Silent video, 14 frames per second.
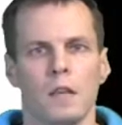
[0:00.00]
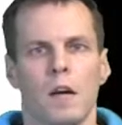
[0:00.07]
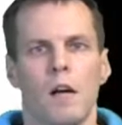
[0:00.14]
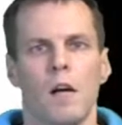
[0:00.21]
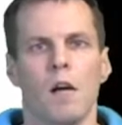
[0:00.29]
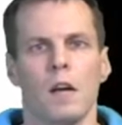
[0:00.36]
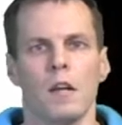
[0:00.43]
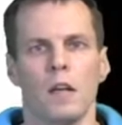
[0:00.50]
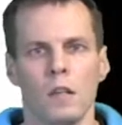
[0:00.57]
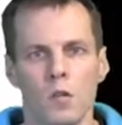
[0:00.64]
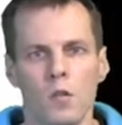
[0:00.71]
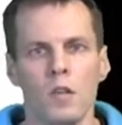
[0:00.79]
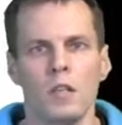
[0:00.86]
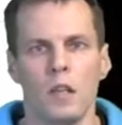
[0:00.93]
are in a
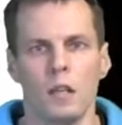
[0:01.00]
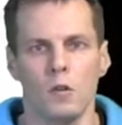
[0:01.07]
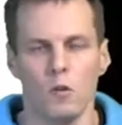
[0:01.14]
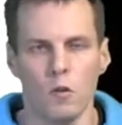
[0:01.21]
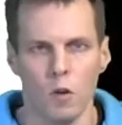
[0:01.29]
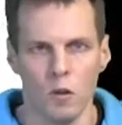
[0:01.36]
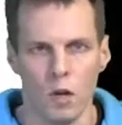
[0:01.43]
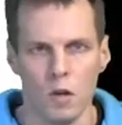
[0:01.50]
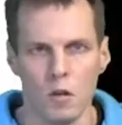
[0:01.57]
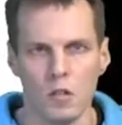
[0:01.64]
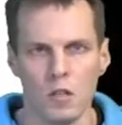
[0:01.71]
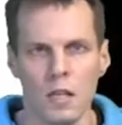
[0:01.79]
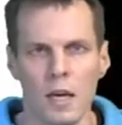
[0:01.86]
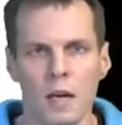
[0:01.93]
unit that you don't
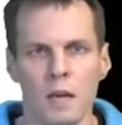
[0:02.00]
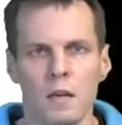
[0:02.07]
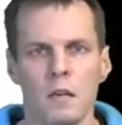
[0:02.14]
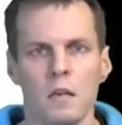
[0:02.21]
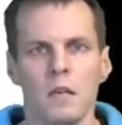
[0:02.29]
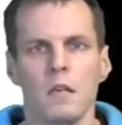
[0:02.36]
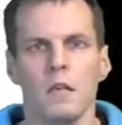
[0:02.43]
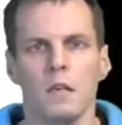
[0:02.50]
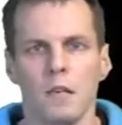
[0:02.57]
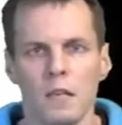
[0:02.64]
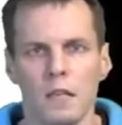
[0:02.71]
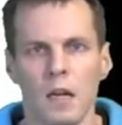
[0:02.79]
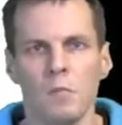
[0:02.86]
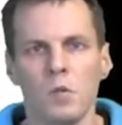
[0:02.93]
understand,
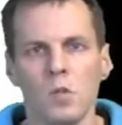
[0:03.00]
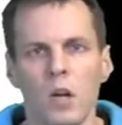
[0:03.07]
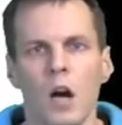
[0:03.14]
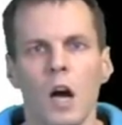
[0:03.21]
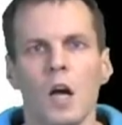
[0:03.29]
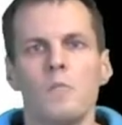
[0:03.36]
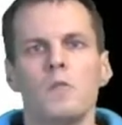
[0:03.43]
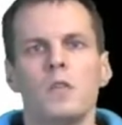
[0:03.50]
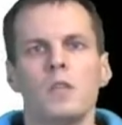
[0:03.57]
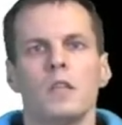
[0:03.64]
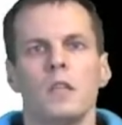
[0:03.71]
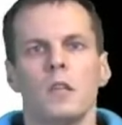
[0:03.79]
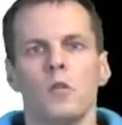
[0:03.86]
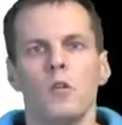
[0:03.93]
sometimes
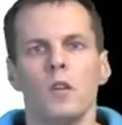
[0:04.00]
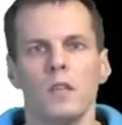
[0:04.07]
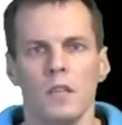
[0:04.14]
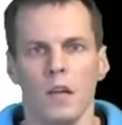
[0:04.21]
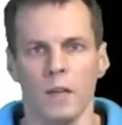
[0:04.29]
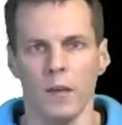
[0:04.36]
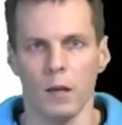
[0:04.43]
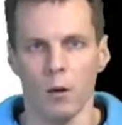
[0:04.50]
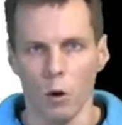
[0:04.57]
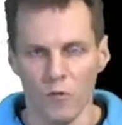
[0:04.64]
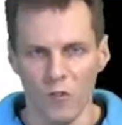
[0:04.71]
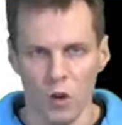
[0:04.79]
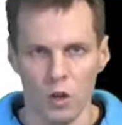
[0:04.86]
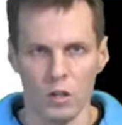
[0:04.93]
the units can be
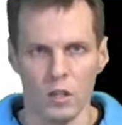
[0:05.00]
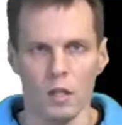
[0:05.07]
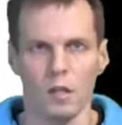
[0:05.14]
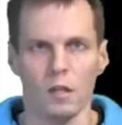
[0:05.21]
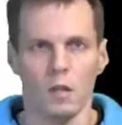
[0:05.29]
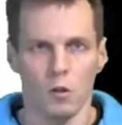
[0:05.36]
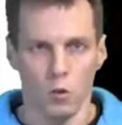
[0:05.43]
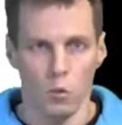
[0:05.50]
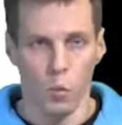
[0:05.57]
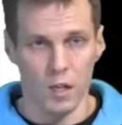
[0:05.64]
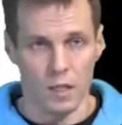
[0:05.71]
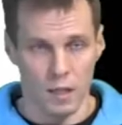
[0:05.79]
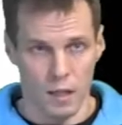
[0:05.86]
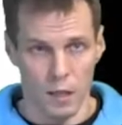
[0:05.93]
converted to
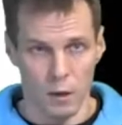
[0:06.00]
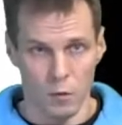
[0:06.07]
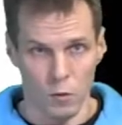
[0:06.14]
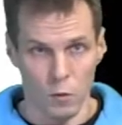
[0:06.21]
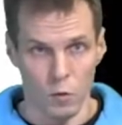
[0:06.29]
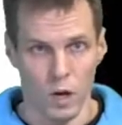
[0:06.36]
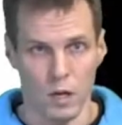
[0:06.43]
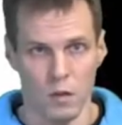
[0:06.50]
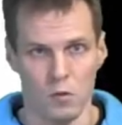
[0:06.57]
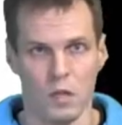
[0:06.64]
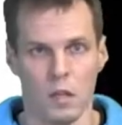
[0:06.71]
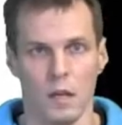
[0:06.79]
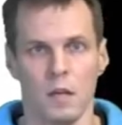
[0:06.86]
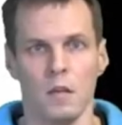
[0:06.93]
ones that you do
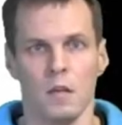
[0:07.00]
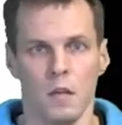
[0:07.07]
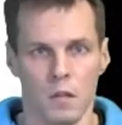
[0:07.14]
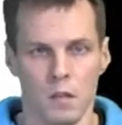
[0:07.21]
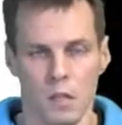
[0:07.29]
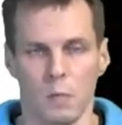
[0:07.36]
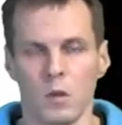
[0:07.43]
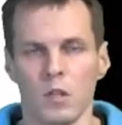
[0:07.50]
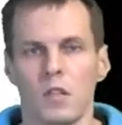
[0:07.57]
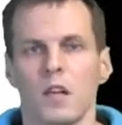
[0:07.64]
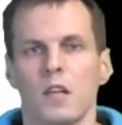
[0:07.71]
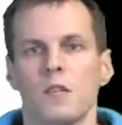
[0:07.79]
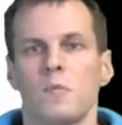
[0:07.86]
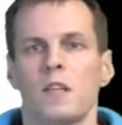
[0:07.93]
understand. Someone
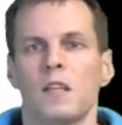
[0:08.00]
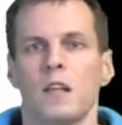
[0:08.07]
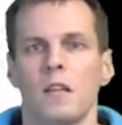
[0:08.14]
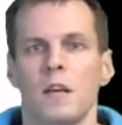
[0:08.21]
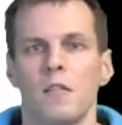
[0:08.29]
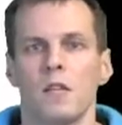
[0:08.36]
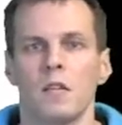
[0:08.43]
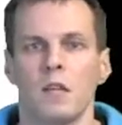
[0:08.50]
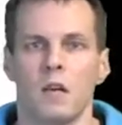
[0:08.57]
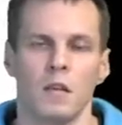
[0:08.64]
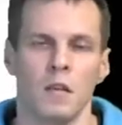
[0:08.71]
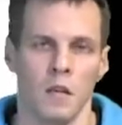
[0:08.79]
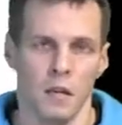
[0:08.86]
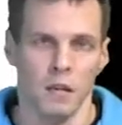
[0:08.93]
tells me that there is
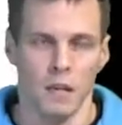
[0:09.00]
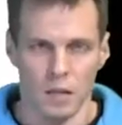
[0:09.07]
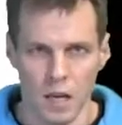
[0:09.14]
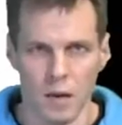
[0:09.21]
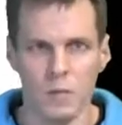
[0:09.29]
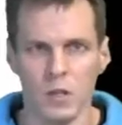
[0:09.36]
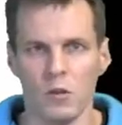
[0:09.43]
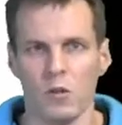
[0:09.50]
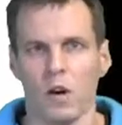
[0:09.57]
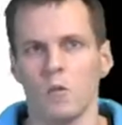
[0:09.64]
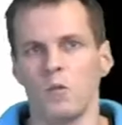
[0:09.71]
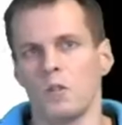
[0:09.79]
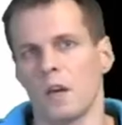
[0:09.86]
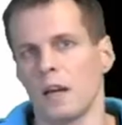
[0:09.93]
the temperature
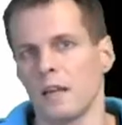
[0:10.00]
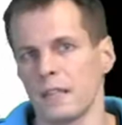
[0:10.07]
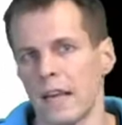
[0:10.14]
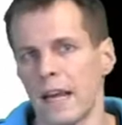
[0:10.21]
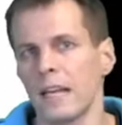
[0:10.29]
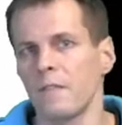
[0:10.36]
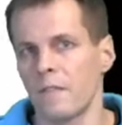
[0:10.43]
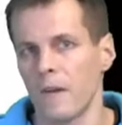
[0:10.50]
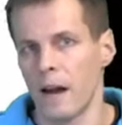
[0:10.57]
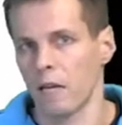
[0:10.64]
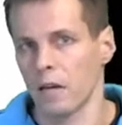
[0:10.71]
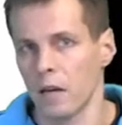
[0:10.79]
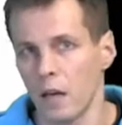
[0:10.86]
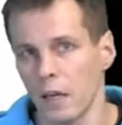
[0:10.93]
outside is 80
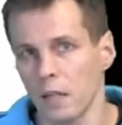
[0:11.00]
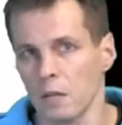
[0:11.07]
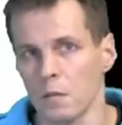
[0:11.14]
Fahrenheit,